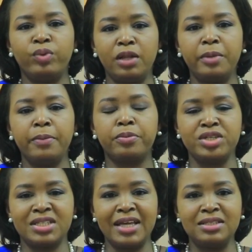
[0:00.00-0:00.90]
will be
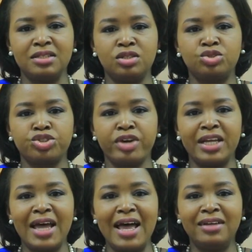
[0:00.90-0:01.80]
presented to
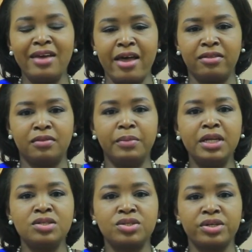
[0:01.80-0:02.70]
trade and health
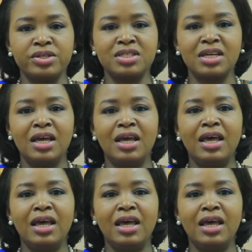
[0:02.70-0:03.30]
ministers